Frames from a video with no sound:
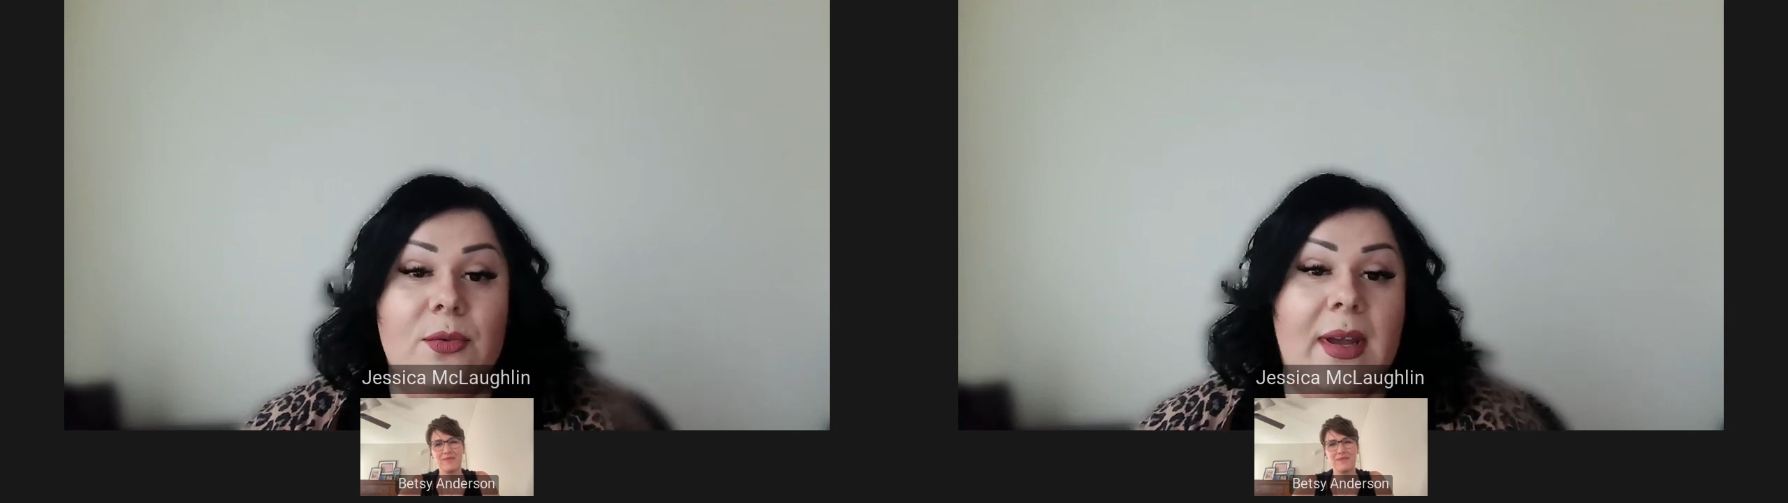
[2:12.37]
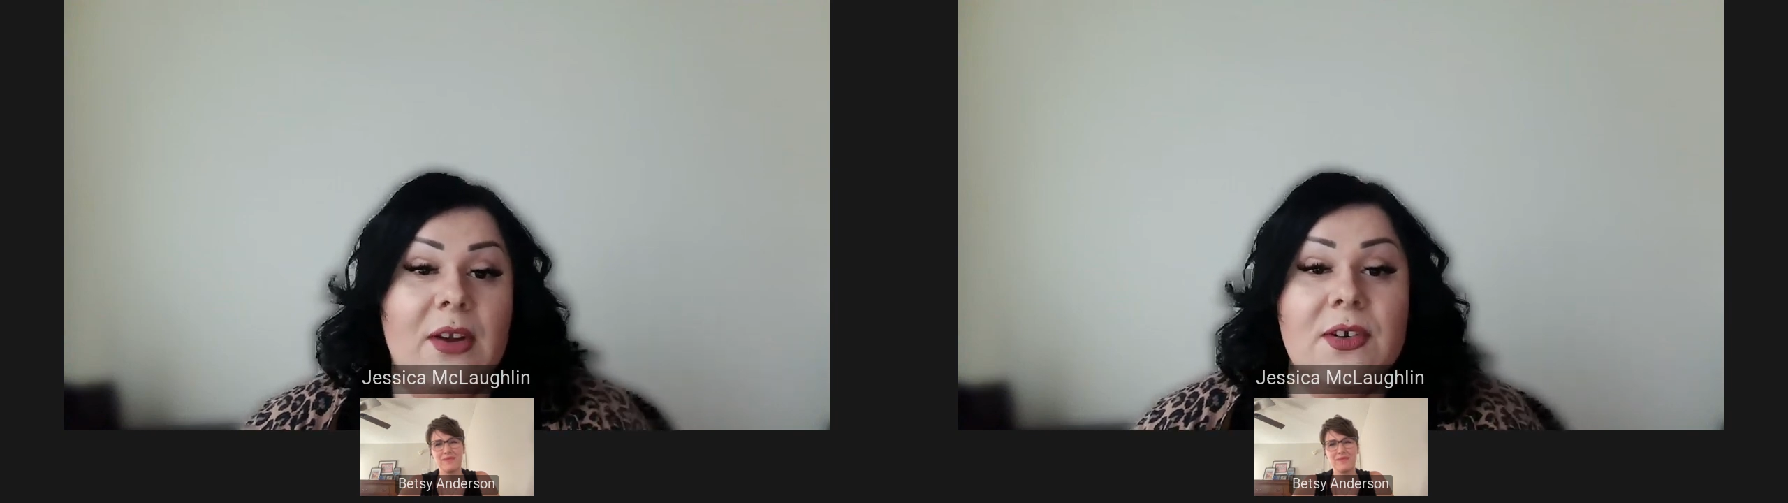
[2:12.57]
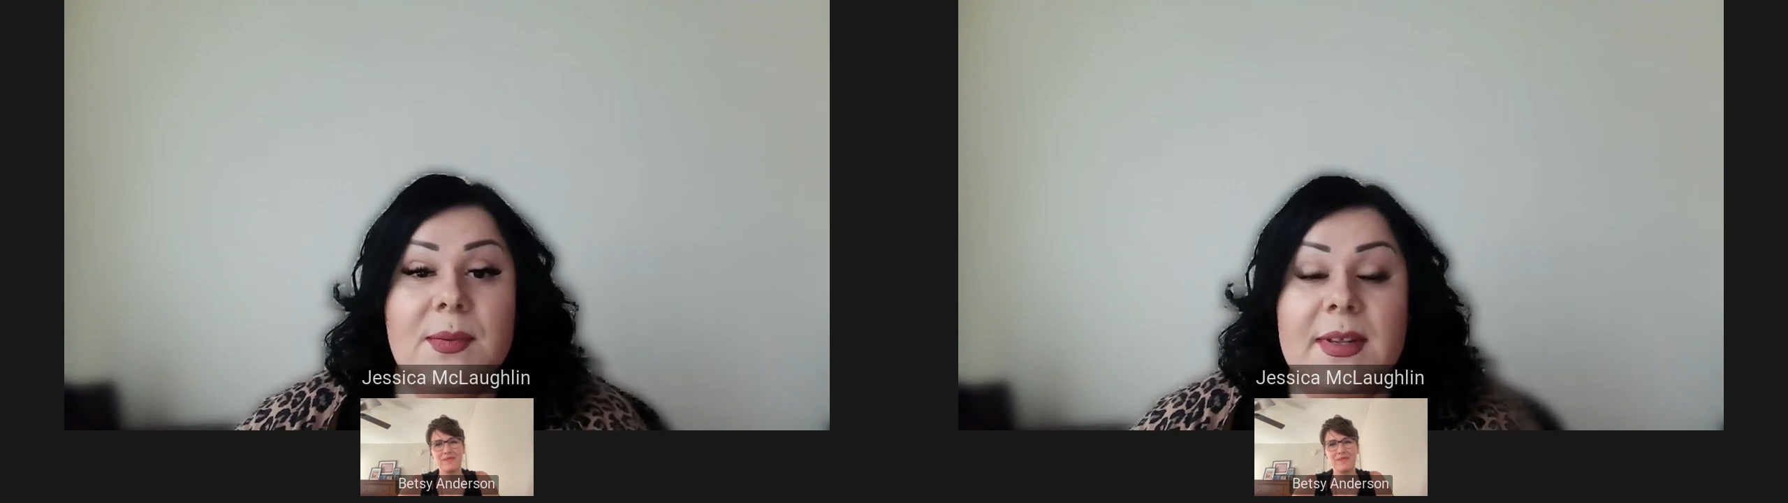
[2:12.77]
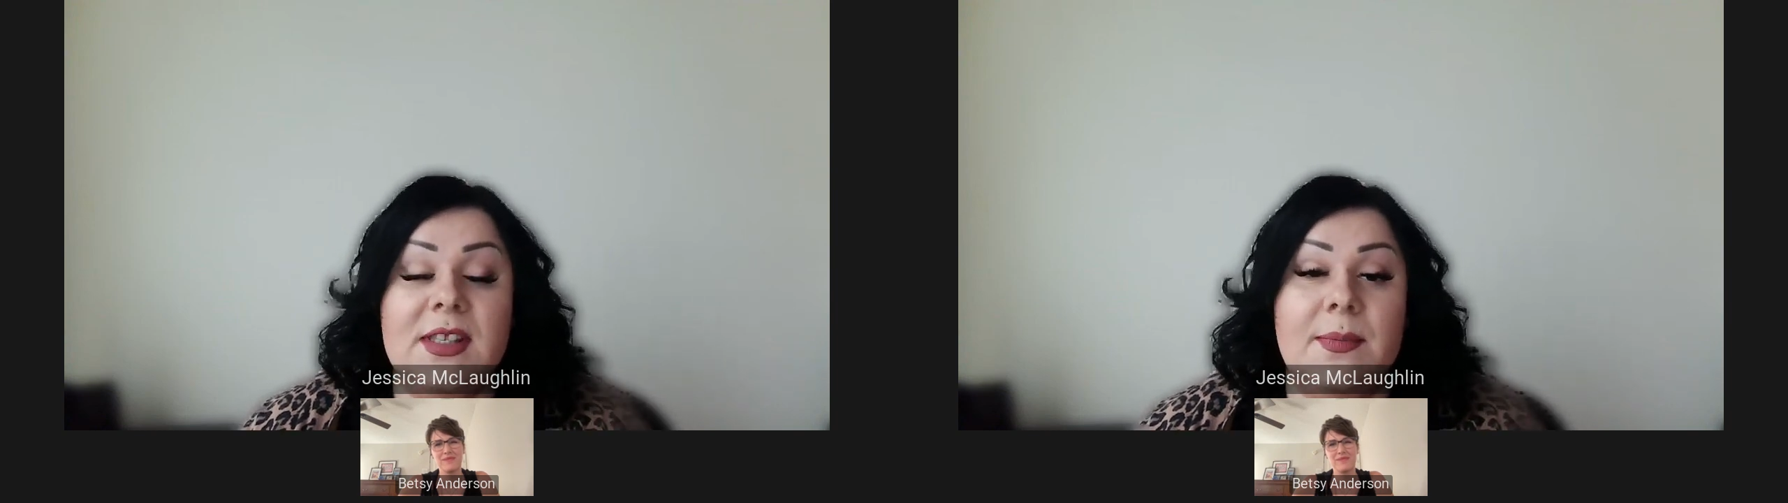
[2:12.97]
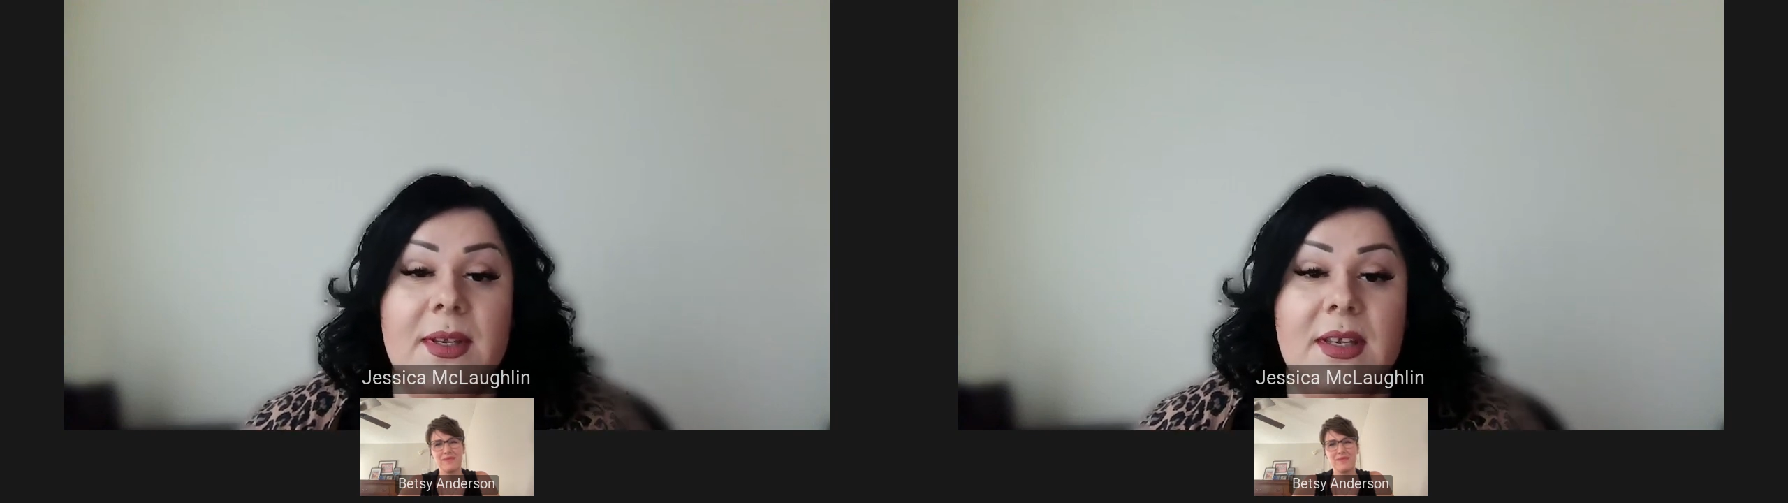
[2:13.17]
my
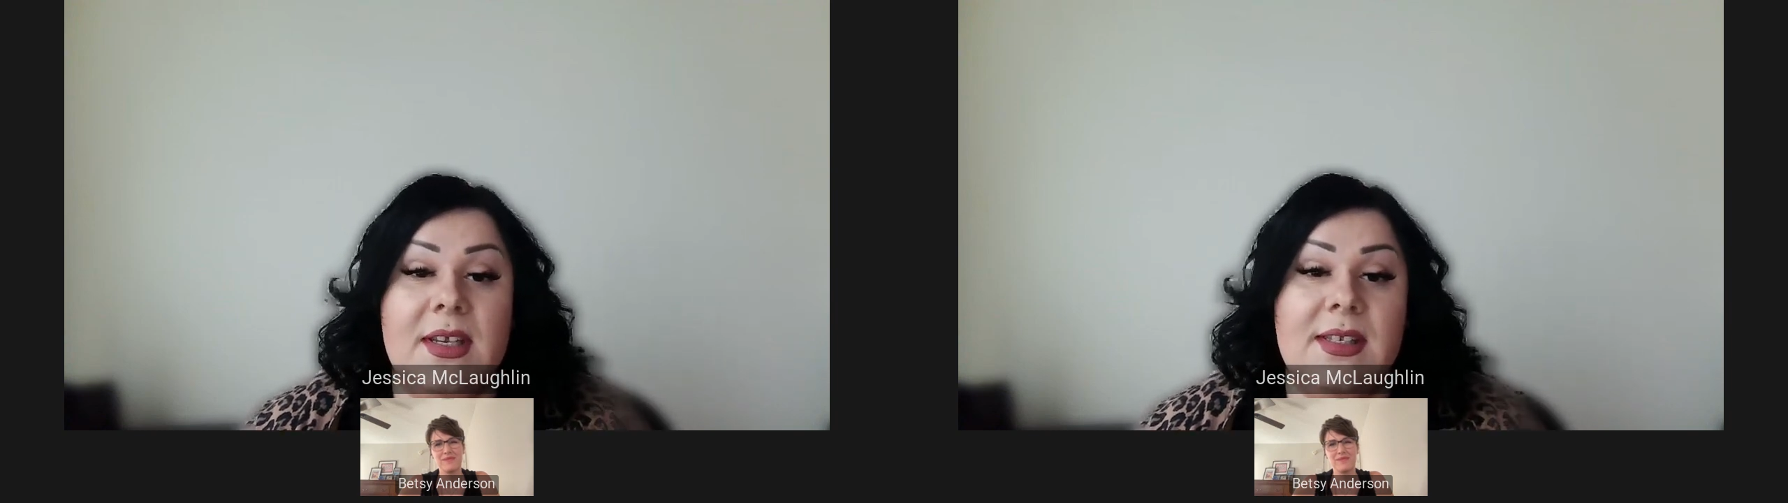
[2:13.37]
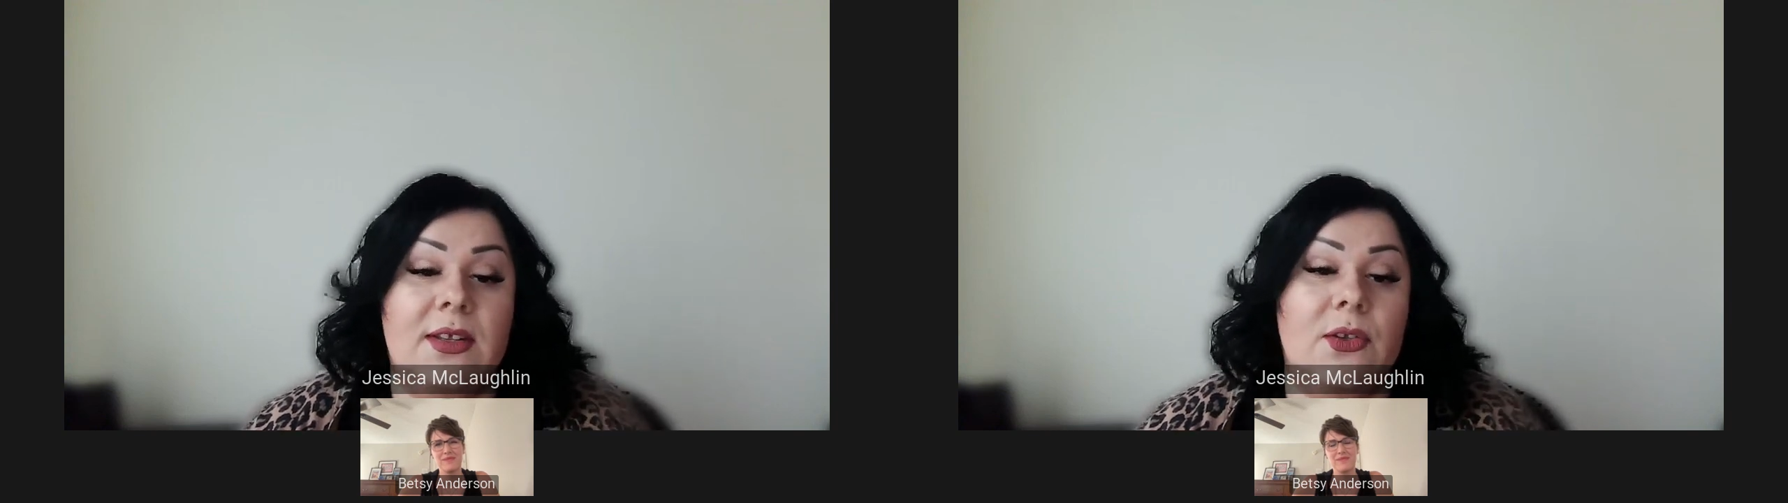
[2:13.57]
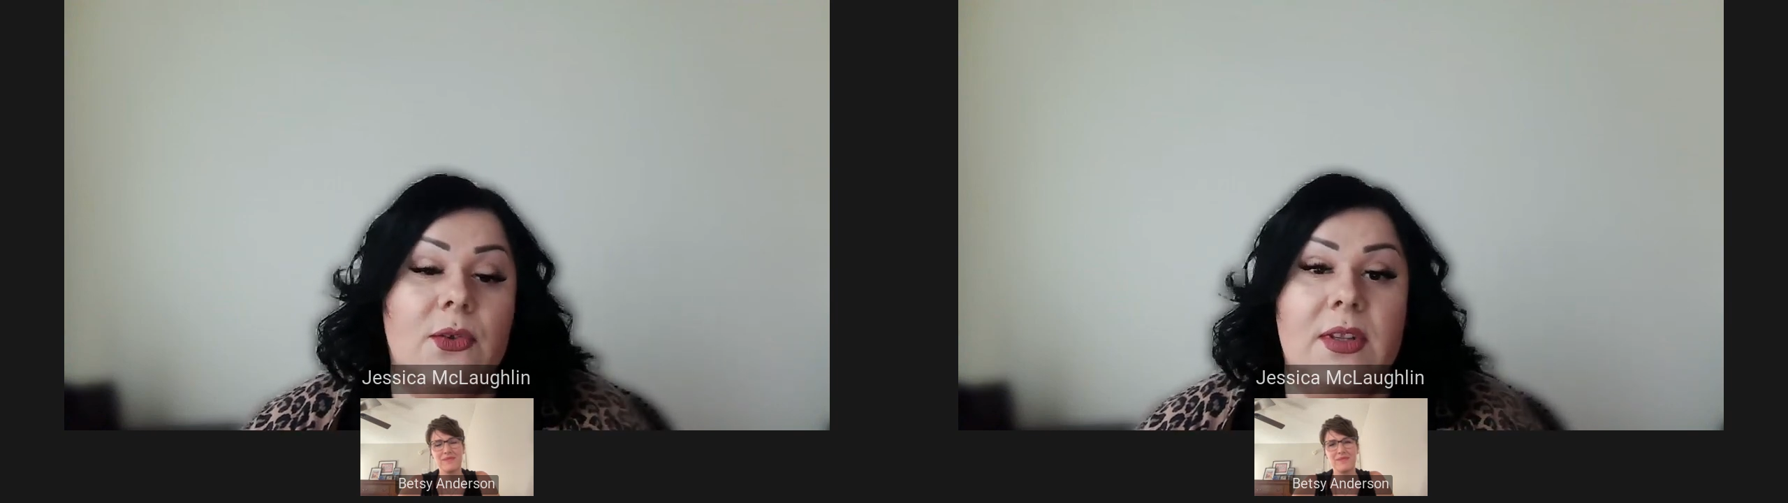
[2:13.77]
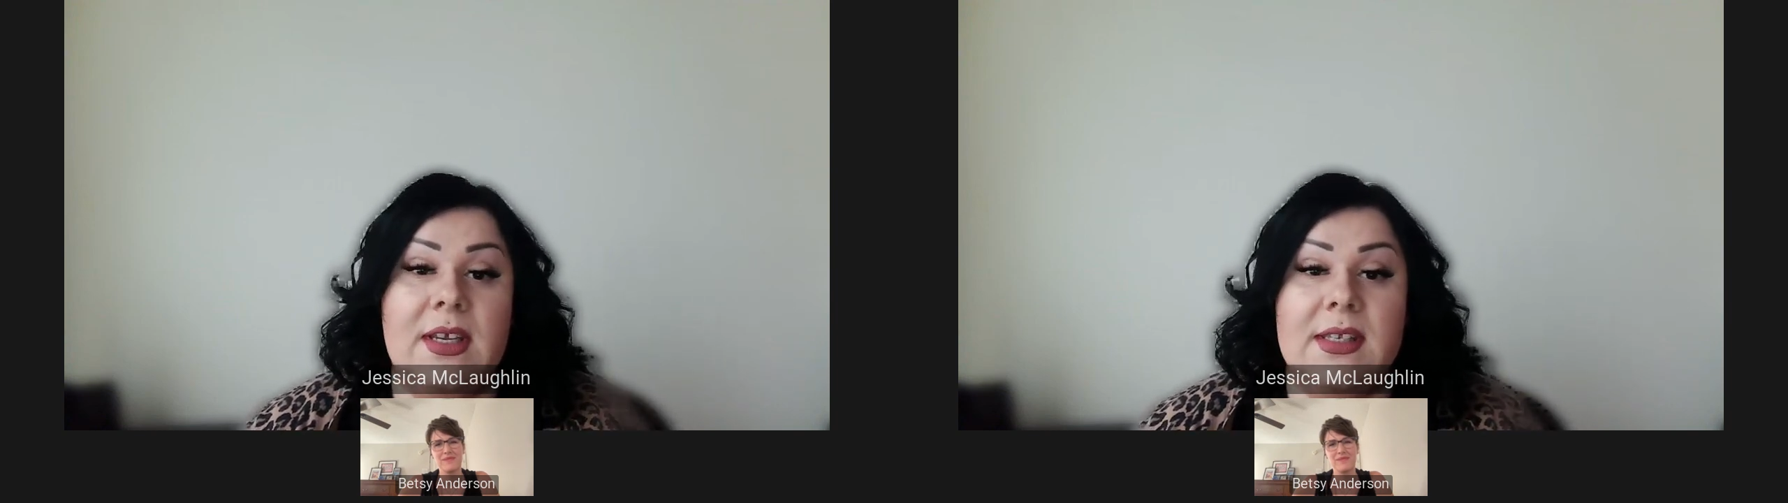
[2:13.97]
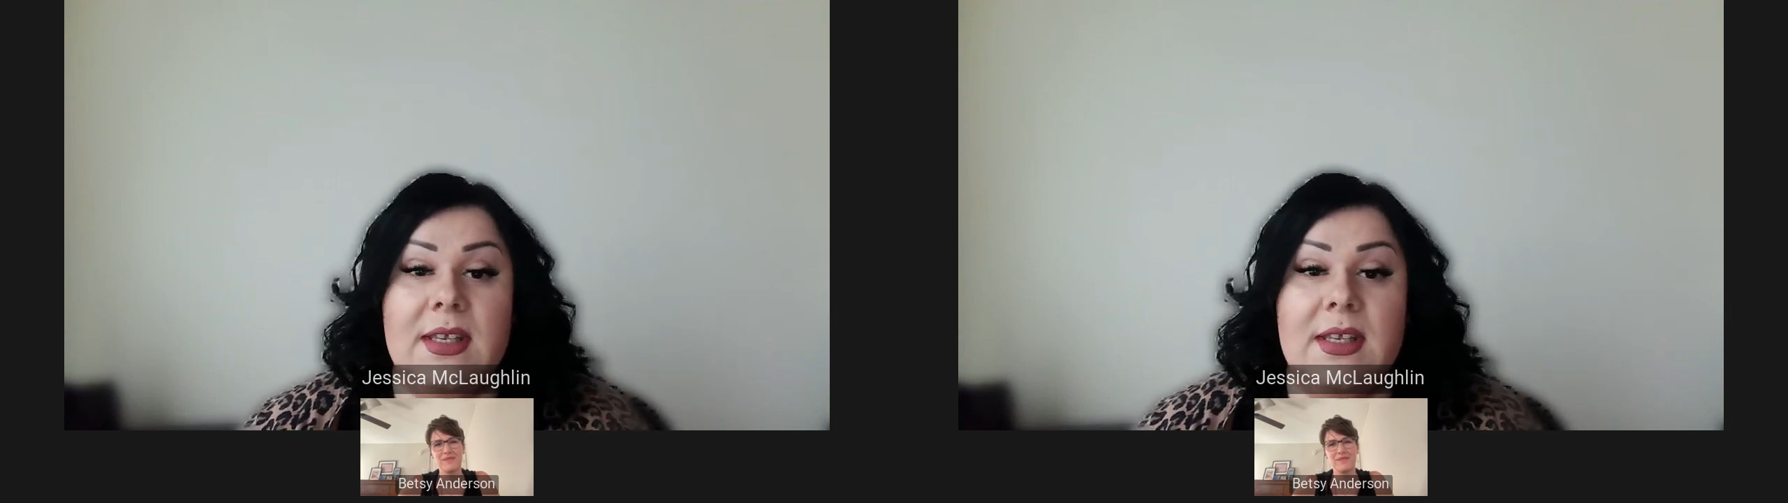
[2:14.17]
responsibilities include things